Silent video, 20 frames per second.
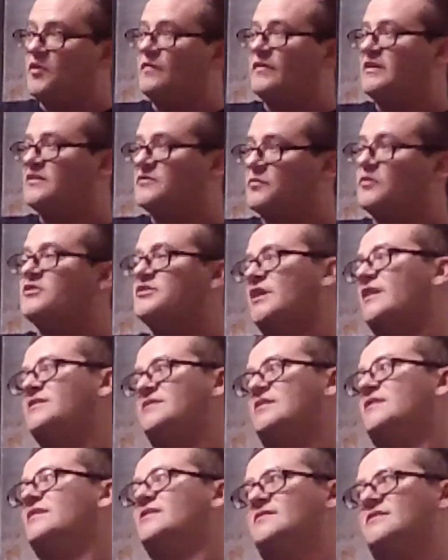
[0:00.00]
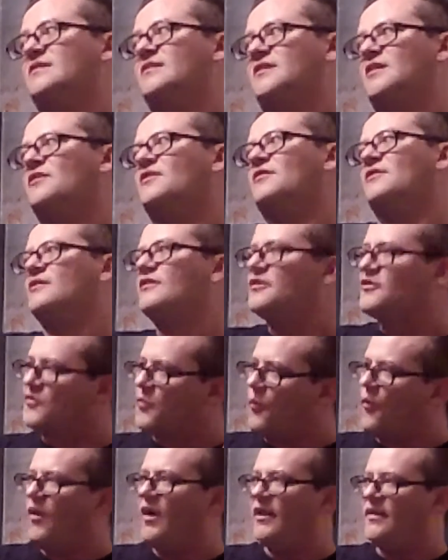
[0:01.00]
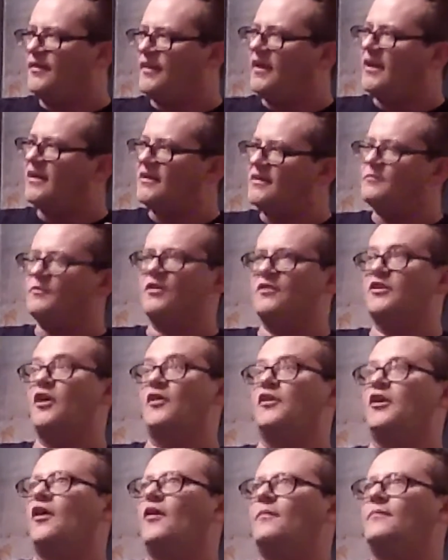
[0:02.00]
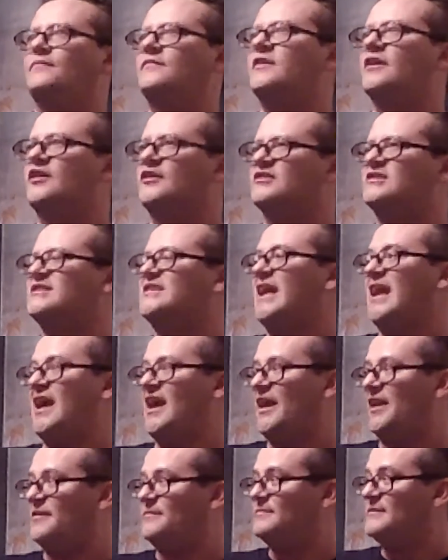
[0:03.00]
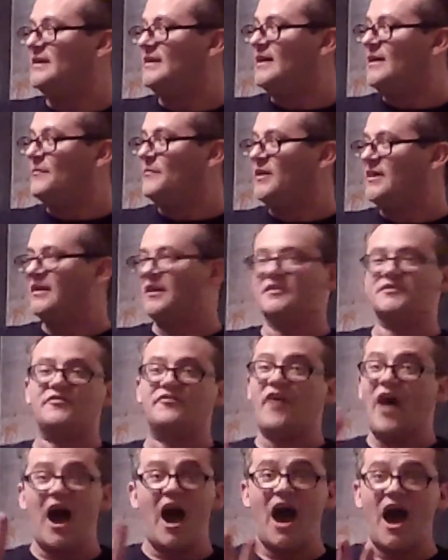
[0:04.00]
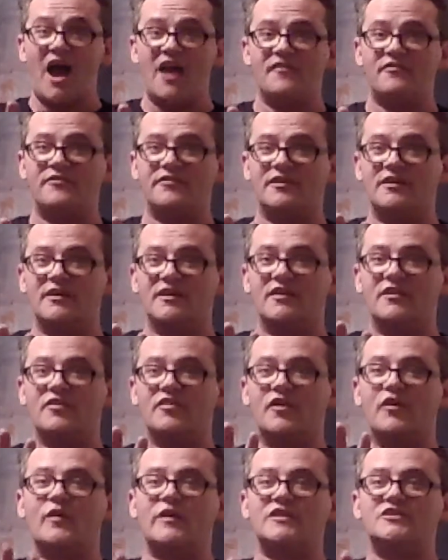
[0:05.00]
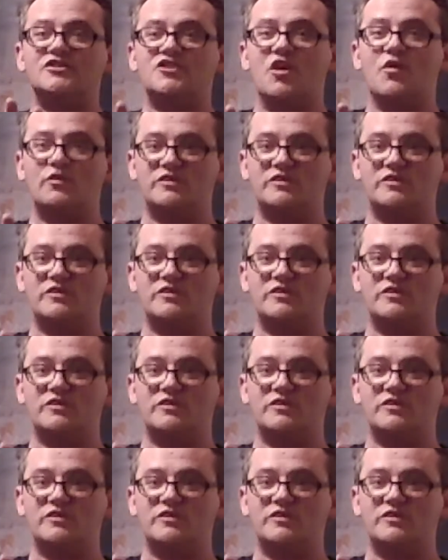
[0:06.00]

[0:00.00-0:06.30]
movies where Jason is the killer. There's one that there's 10 because 5 there is no